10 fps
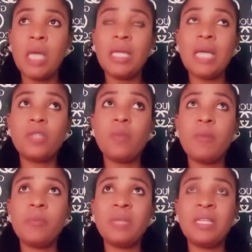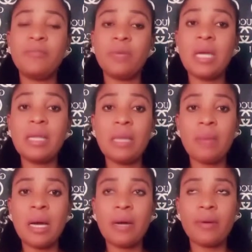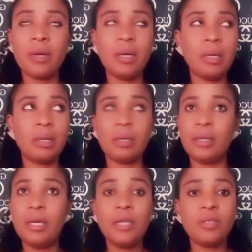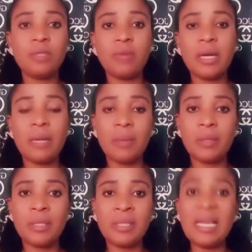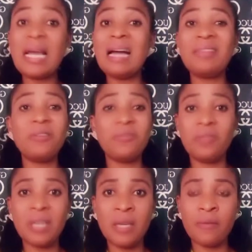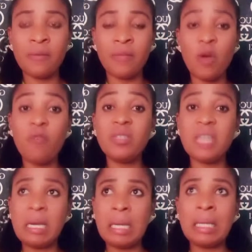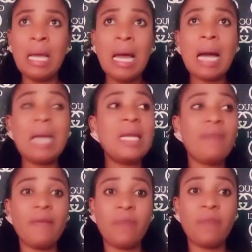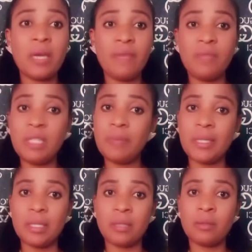There are some people that if you get them angry, just forget about it. They cannot forgive. They often tell you that, I can never forgive this person.